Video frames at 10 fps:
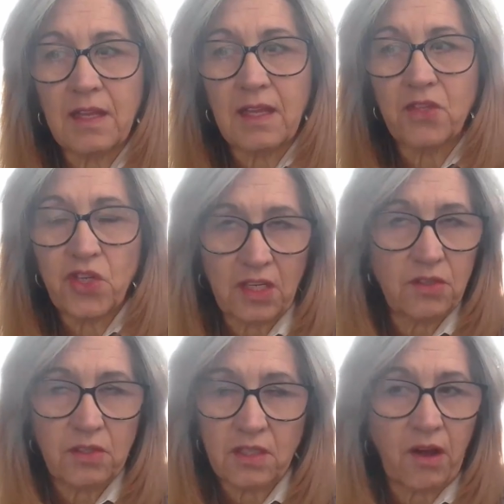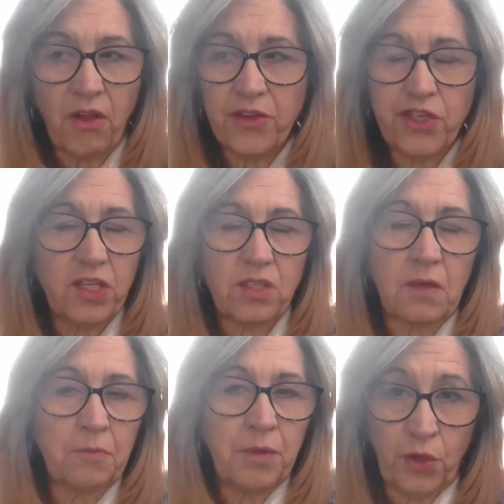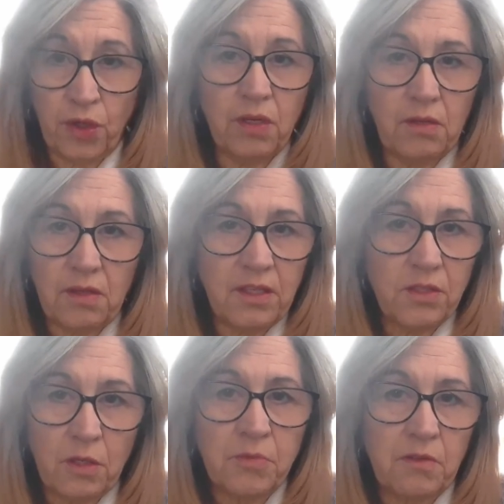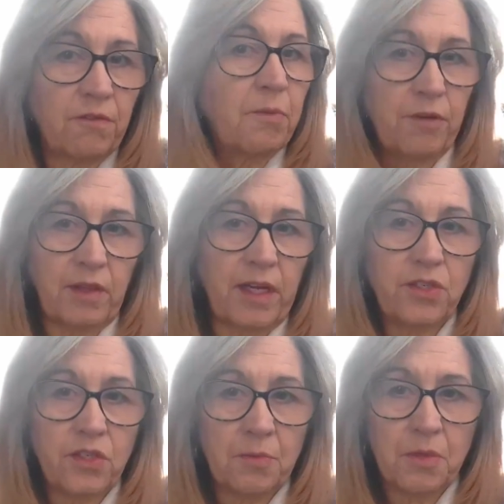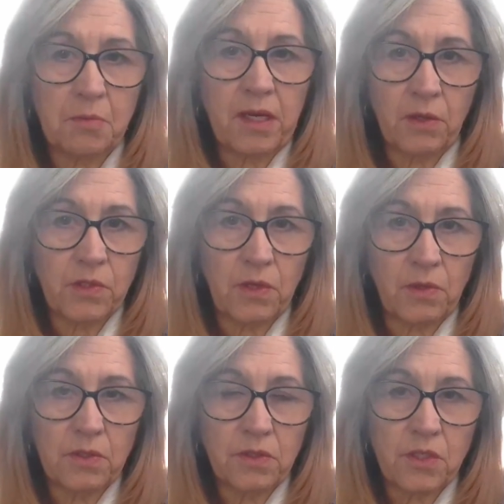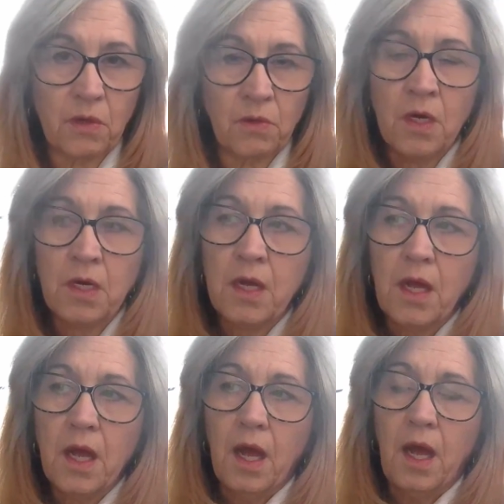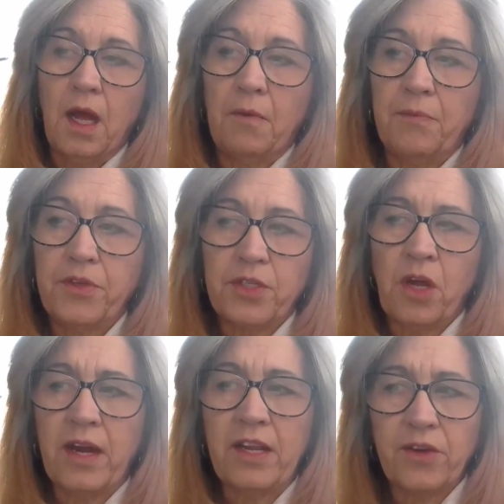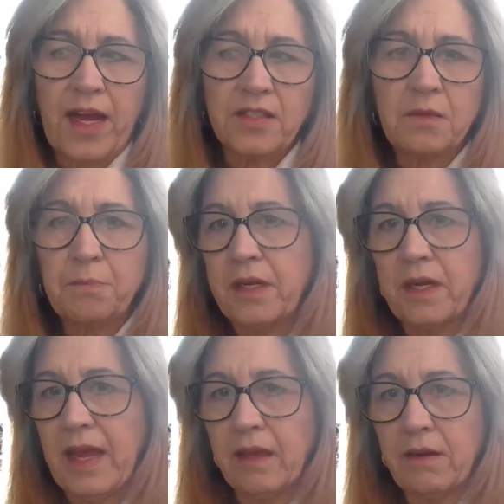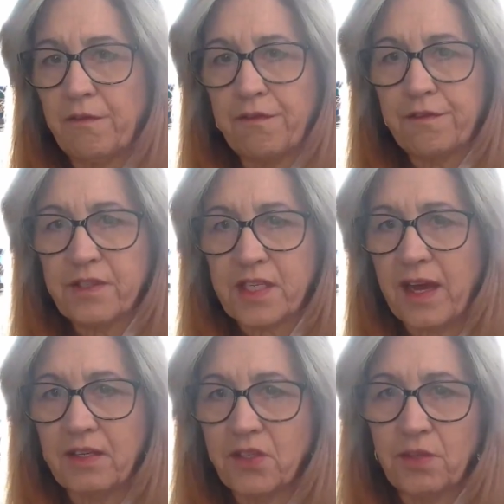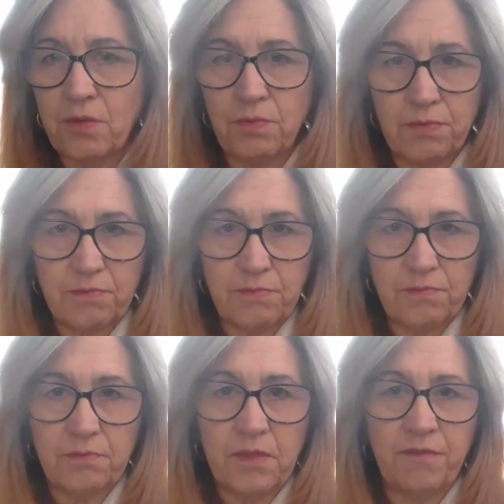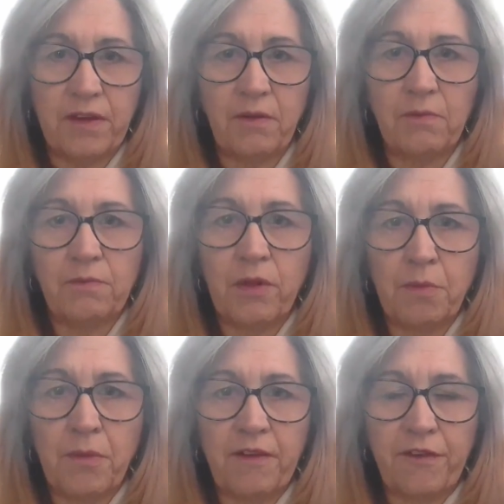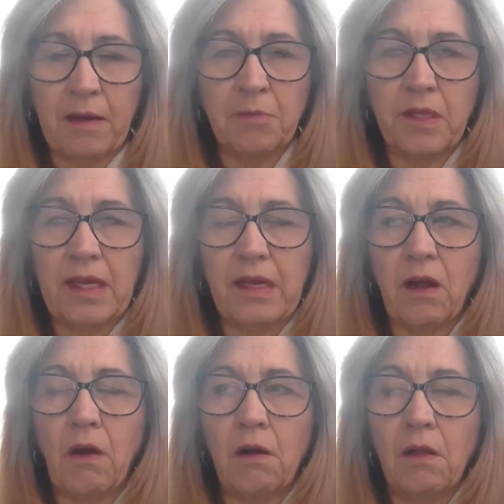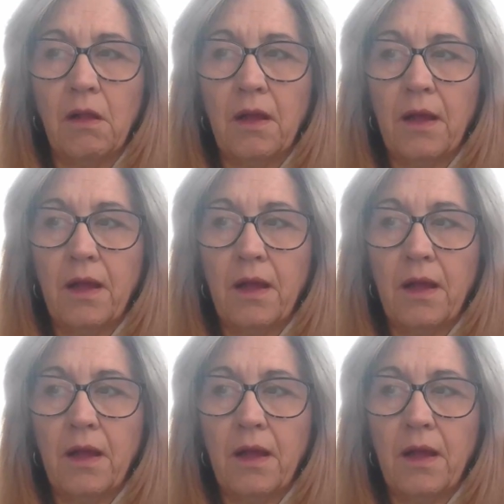say that the changes all the changes have been good in terms of my relationships in my household. So um, there's not there hasn't been a negative side to living with my family at all.